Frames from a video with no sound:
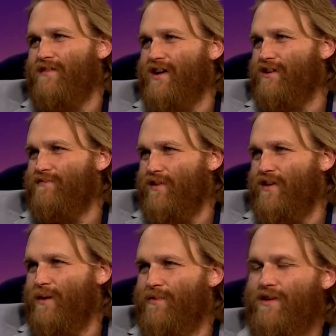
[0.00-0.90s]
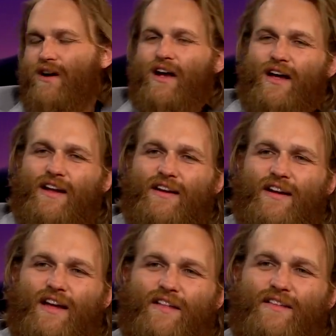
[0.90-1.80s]
They get your phone number, and
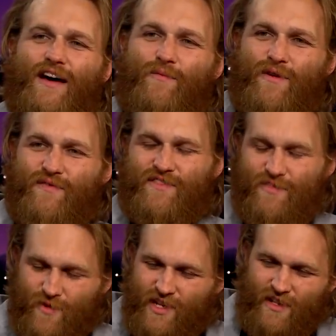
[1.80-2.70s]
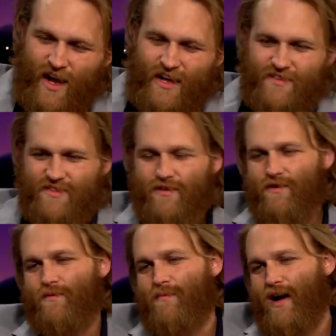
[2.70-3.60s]
and there was three lines,
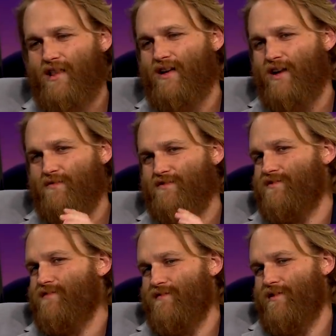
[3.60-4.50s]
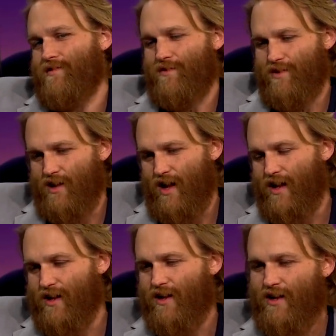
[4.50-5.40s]
so my line was sort of the third
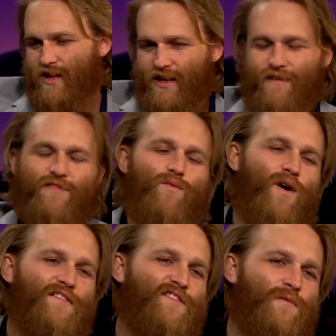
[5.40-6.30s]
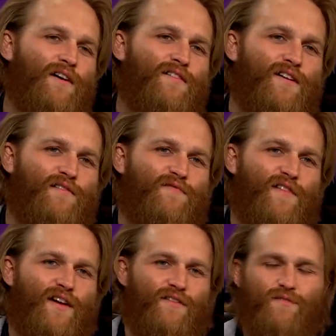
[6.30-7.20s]
line. And every once in a while, you get a
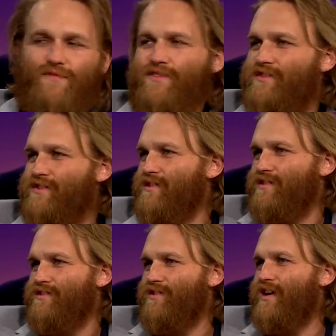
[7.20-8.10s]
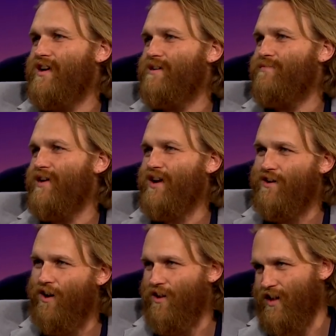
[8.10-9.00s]
fan who was trying to get a prank
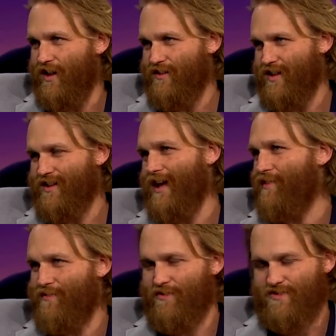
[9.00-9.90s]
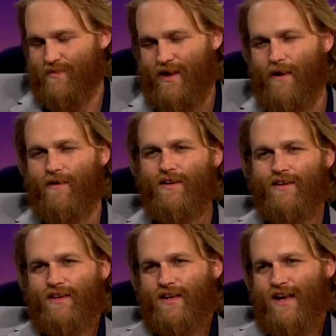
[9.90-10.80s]
call in, and they'd get right. through somehow.
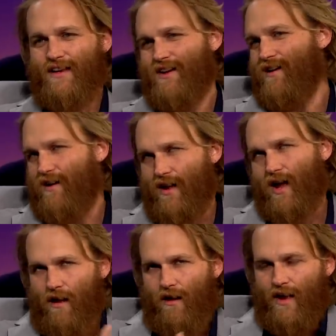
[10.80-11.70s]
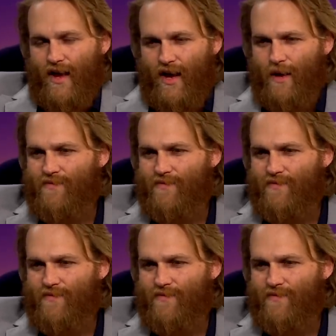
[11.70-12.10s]
And you go, okay, I'm gonna hang up.